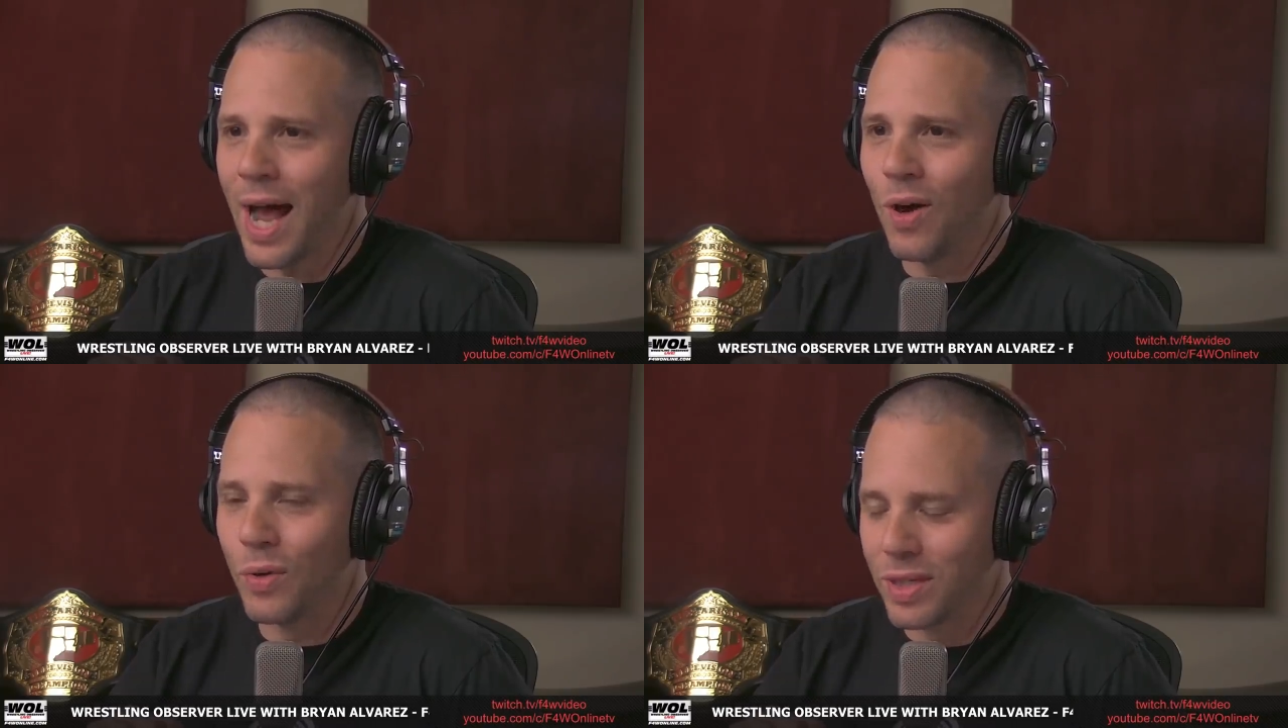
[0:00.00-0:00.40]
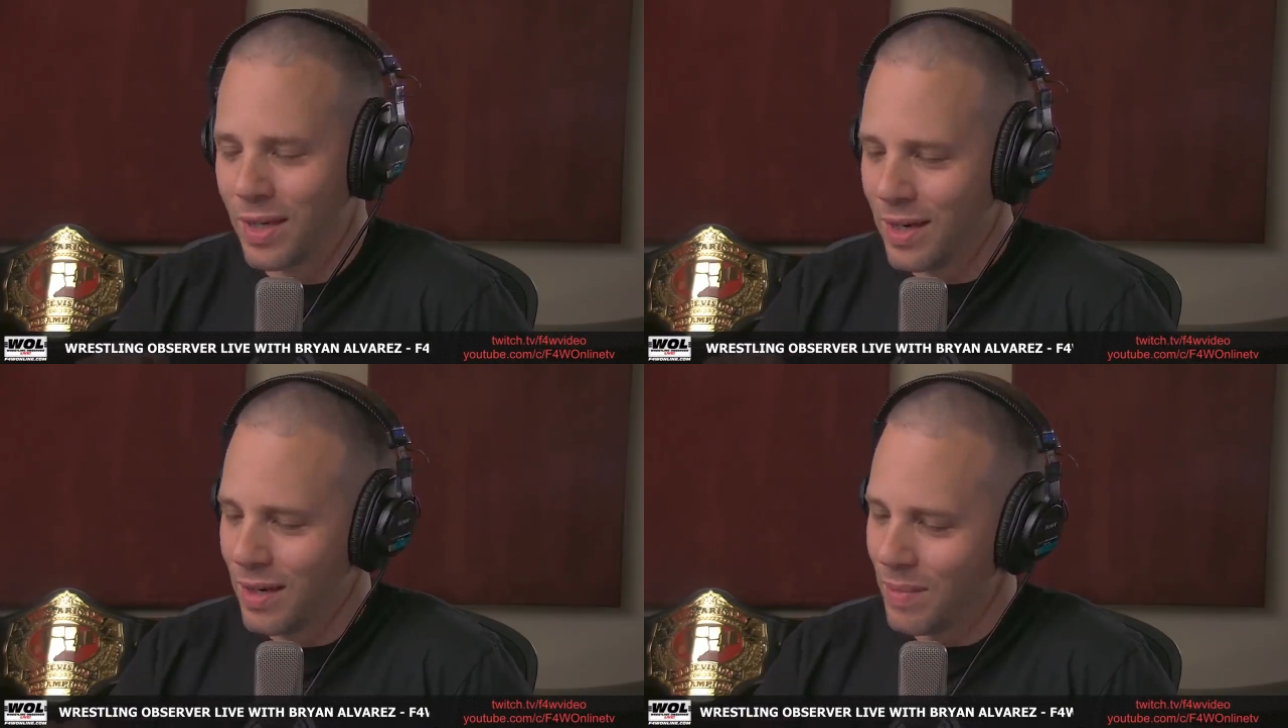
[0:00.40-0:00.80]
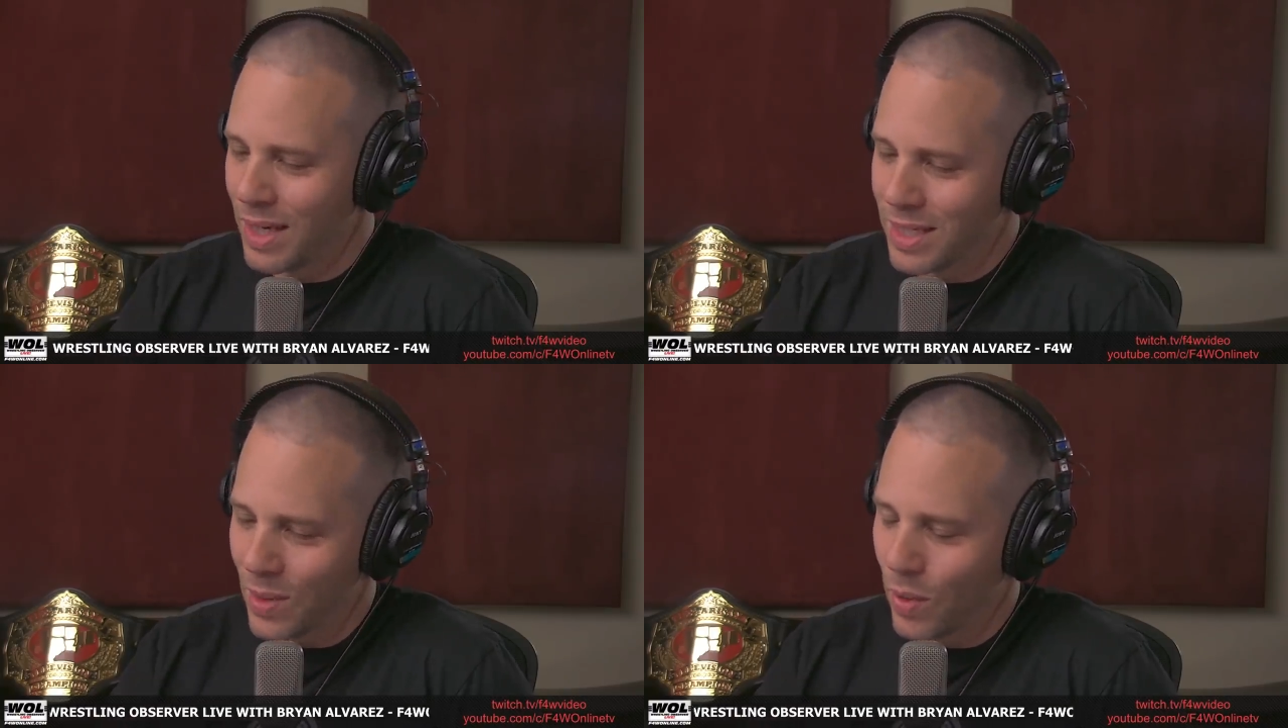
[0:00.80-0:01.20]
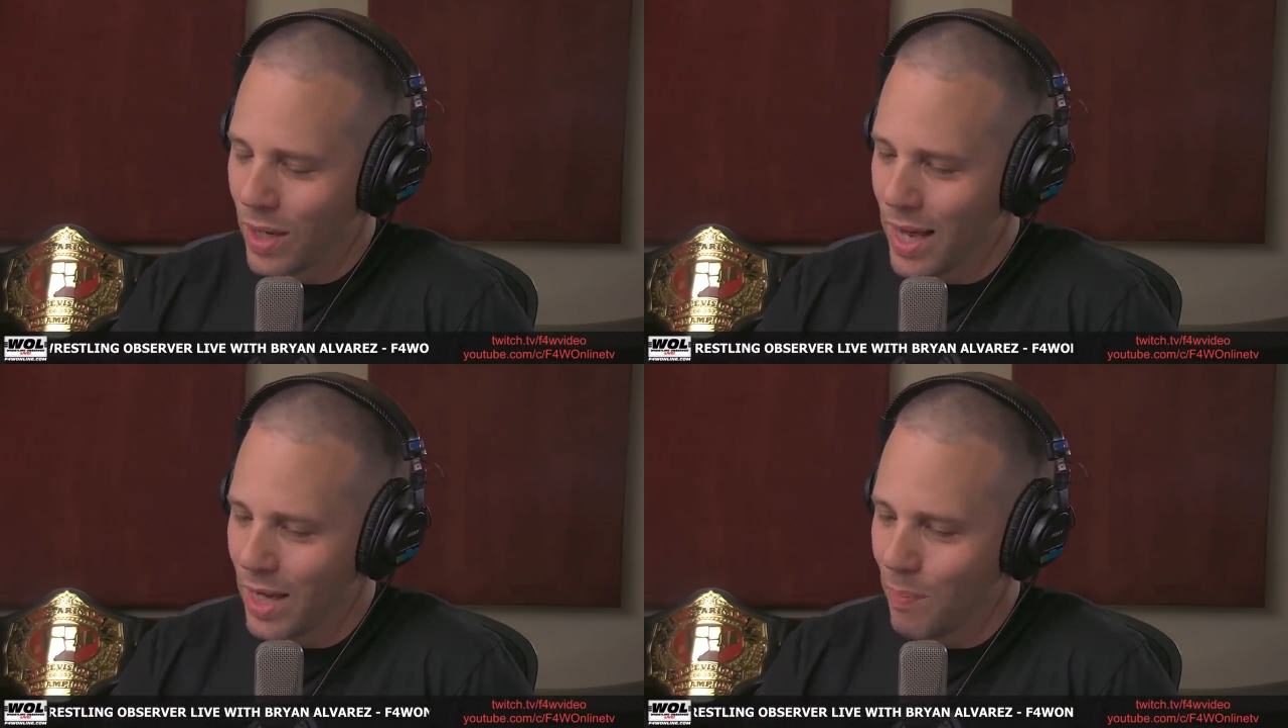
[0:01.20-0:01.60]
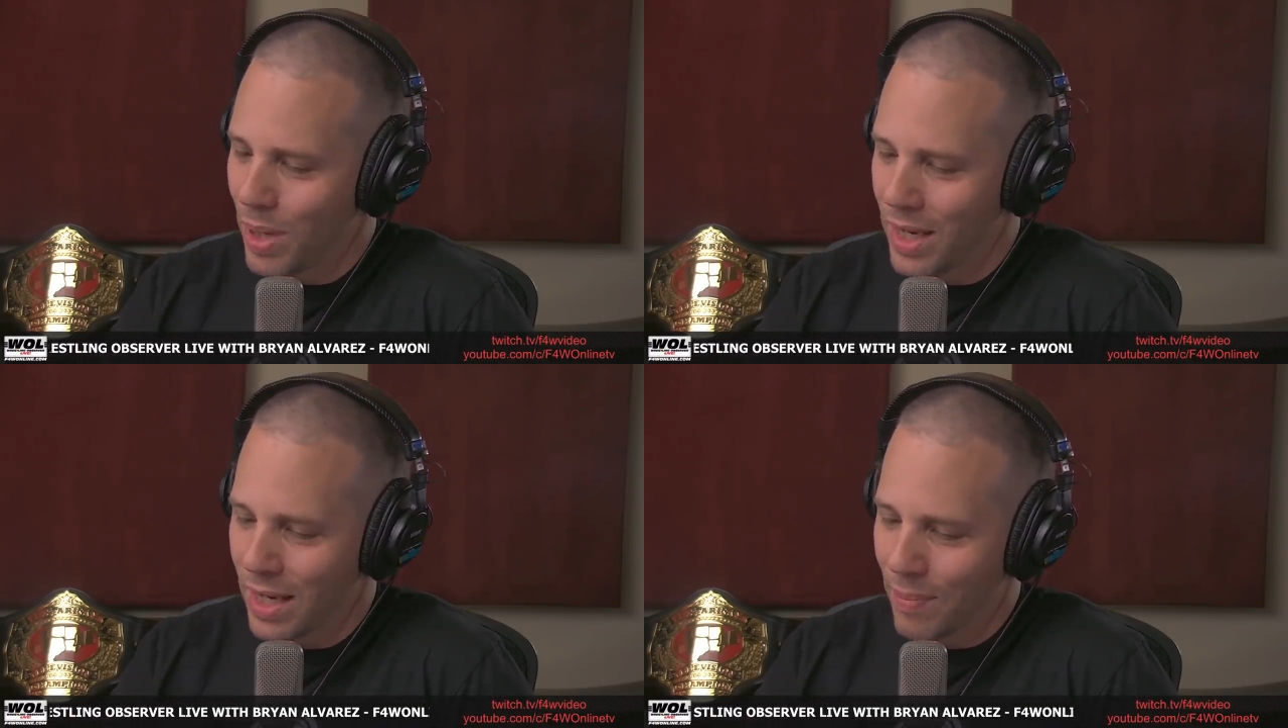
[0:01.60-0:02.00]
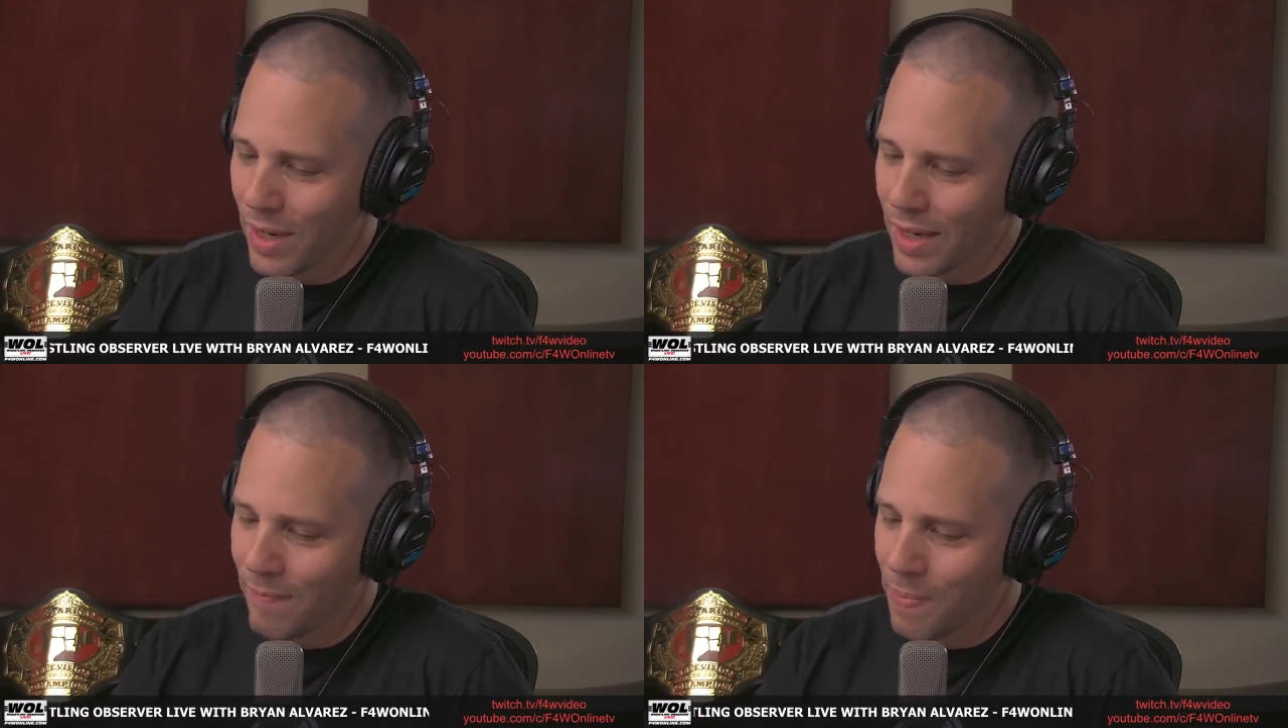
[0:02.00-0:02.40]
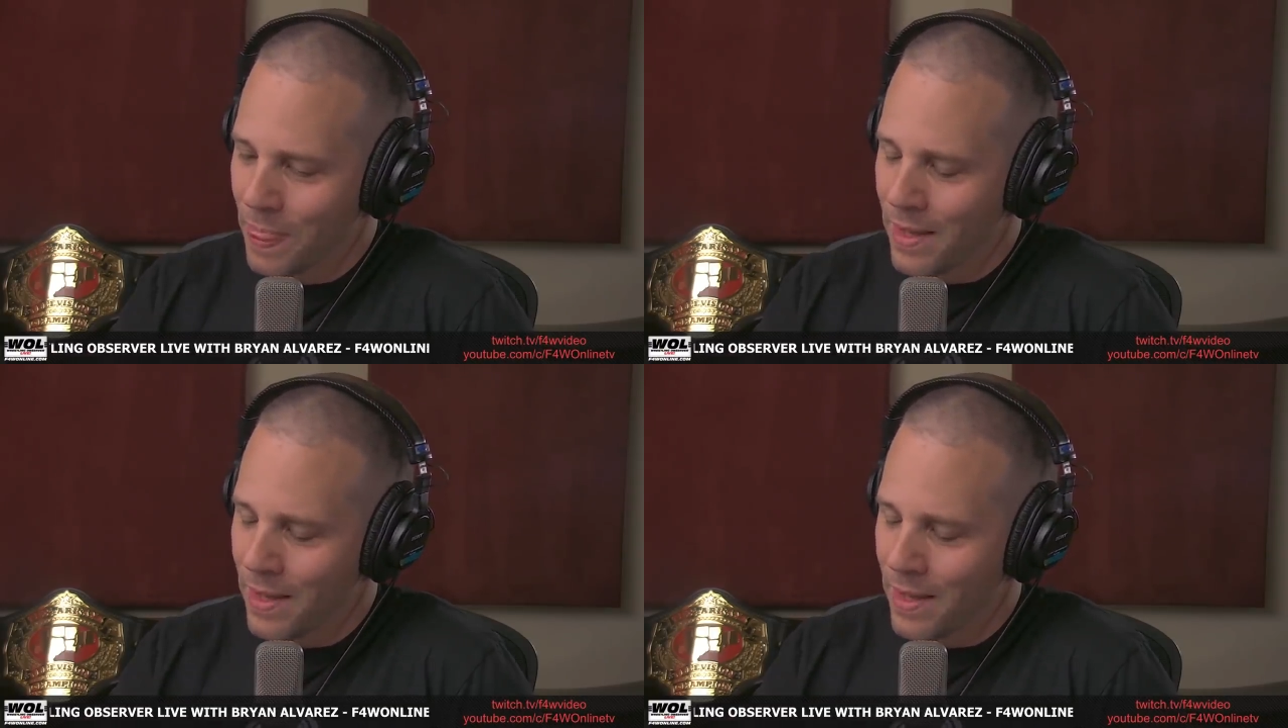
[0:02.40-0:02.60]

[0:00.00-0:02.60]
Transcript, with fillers: out, because they won't allow you to pin anybody.